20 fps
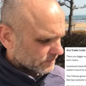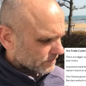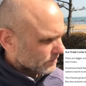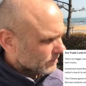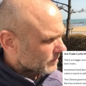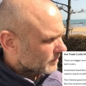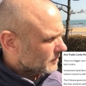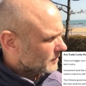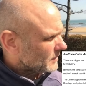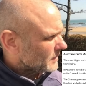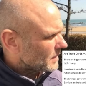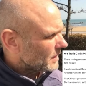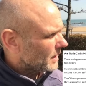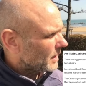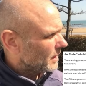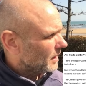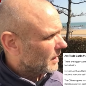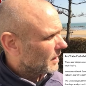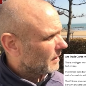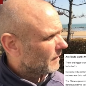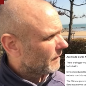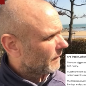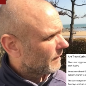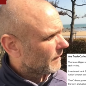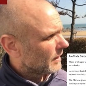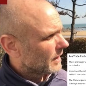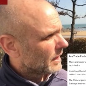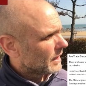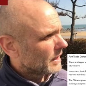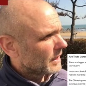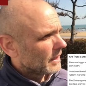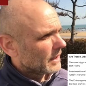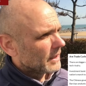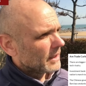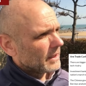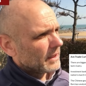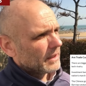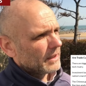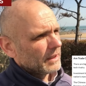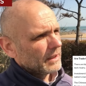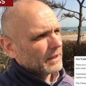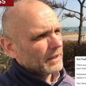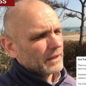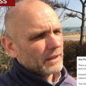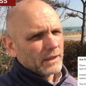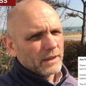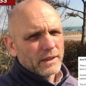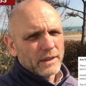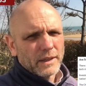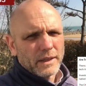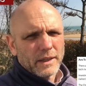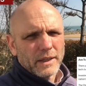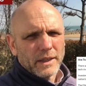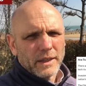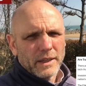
Nobody speaks.